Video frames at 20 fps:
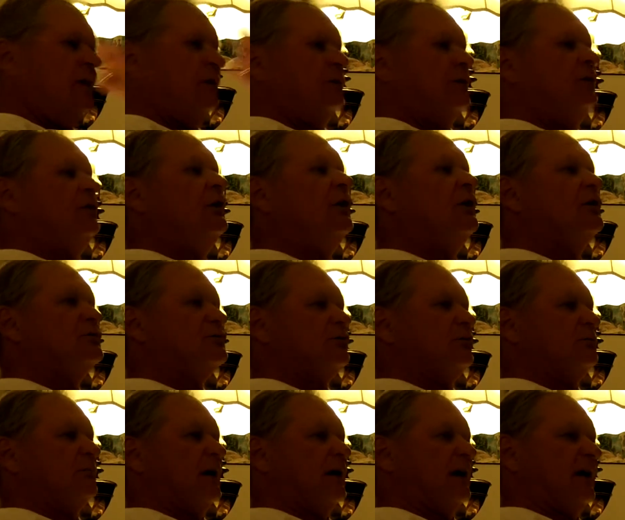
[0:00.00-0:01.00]
the nurse
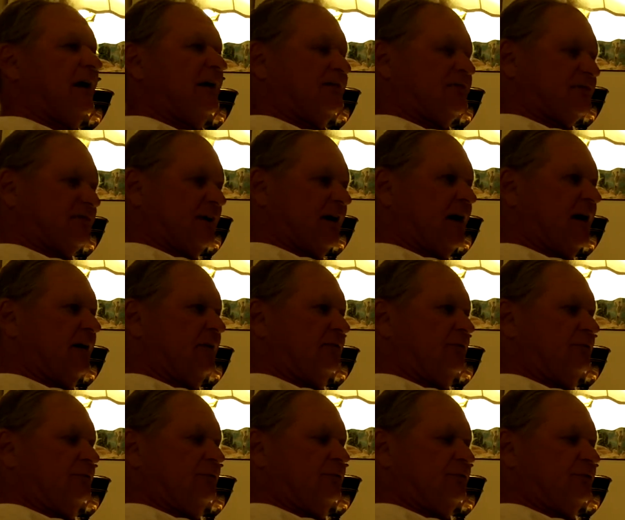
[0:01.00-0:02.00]
on my left
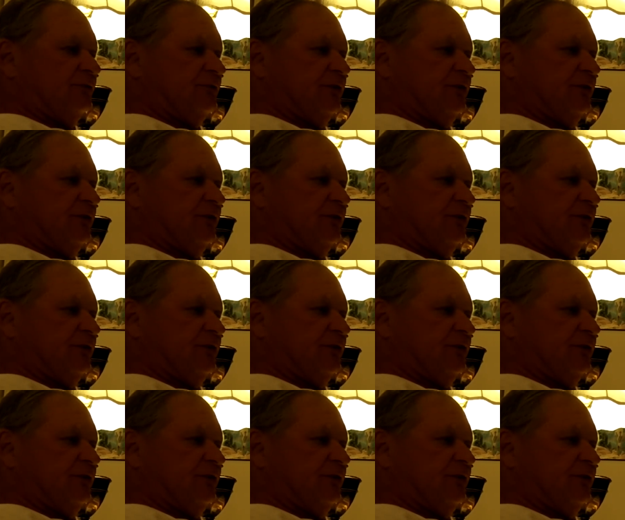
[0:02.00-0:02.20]
side was